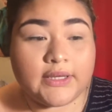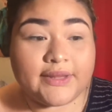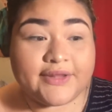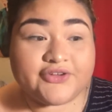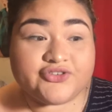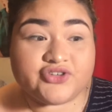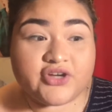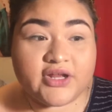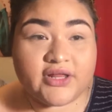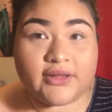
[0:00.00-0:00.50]

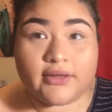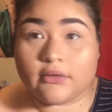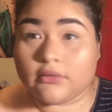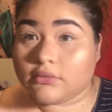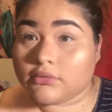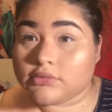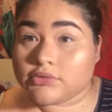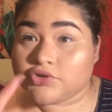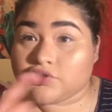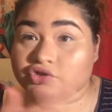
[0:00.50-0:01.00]
Let's try
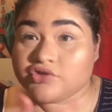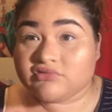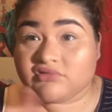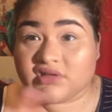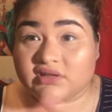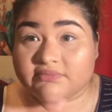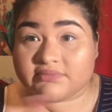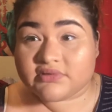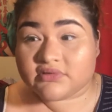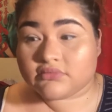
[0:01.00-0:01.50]
2
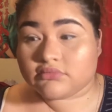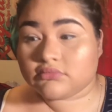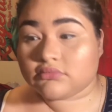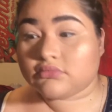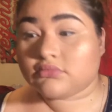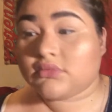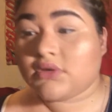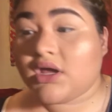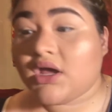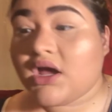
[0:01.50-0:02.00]
lips.
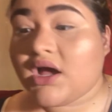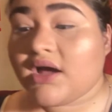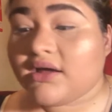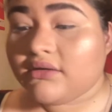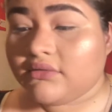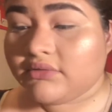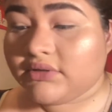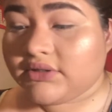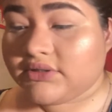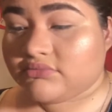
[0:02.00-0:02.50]
I
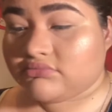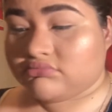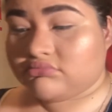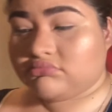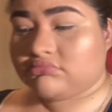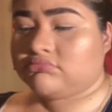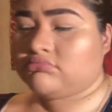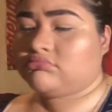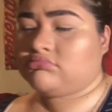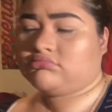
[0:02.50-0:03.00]
don't really
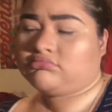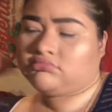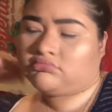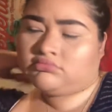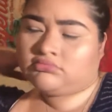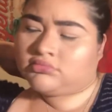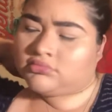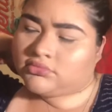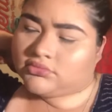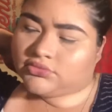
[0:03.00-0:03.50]

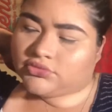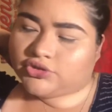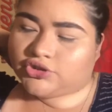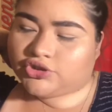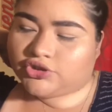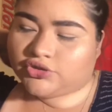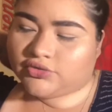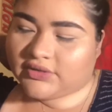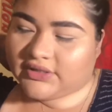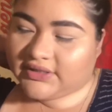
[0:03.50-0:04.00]

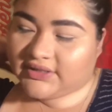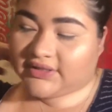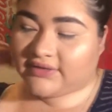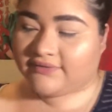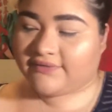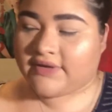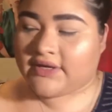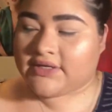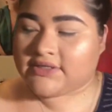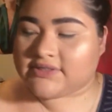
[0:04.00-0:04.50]
do anything
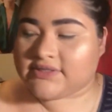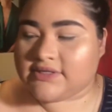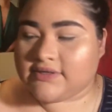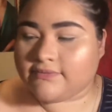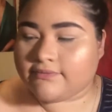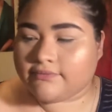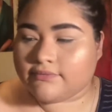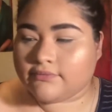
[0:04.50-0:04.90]
fancy.